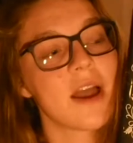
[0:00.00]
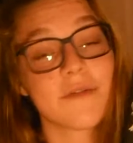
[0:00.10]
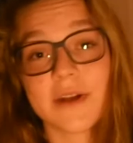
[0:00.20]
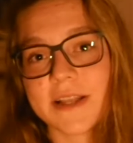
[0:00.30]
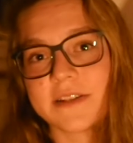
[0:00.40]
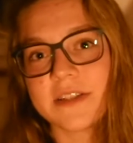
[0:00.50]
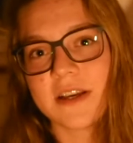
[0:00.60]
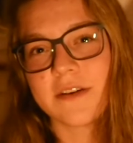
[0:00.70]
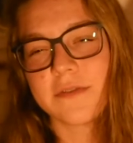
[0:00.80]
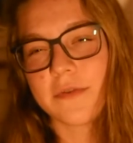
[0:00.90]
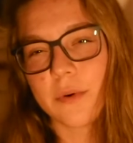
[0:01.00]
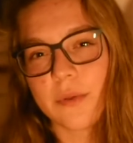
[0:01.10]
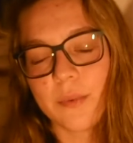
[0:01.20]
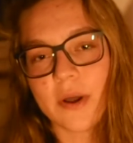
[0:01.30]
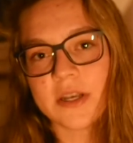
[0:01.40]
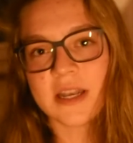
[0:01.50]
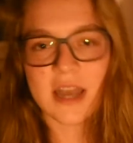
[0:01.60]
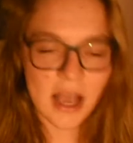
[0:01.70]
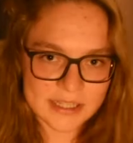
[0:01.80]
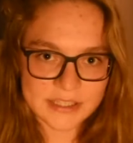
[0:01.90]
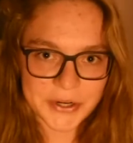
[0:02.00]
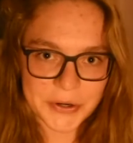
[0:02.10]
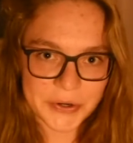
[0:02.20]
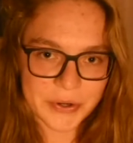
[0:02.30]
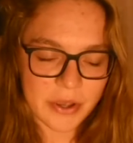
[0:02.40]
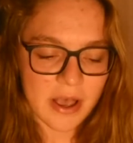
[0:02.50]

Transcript: I read the 4th one last year